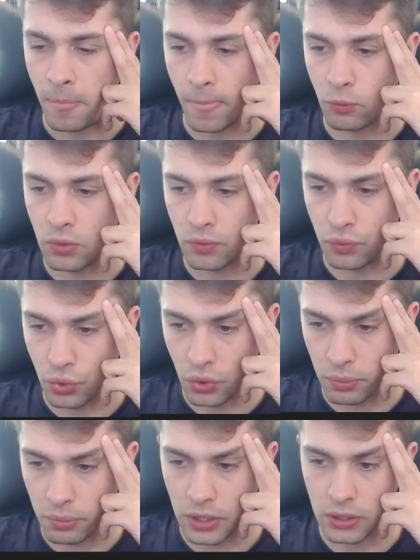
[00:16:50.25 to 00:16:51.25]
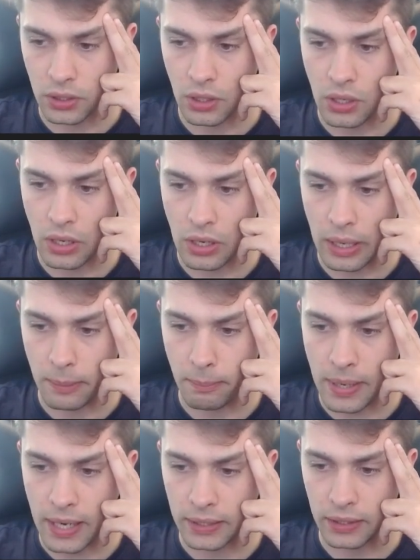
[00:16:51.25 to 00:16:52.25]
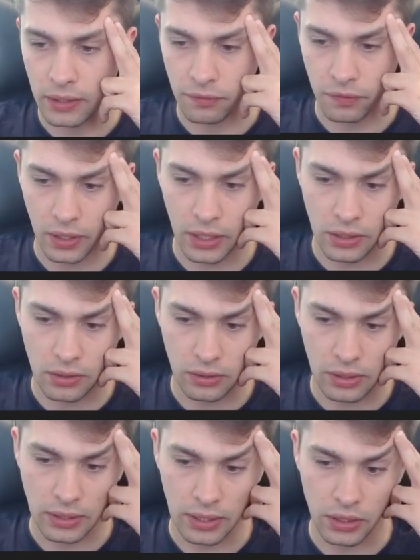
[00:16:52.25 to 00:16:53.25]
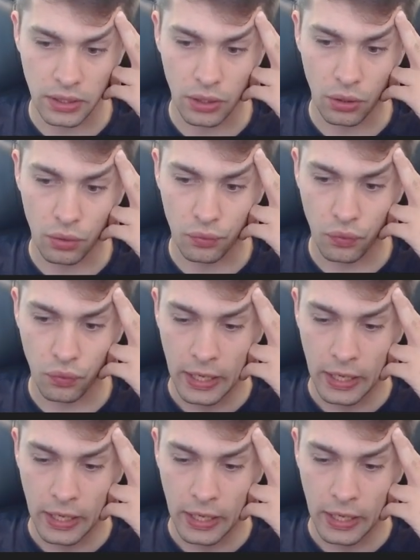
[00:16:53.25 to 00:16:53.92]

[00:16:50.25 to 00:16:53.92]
with rook being there, I might have had an idea of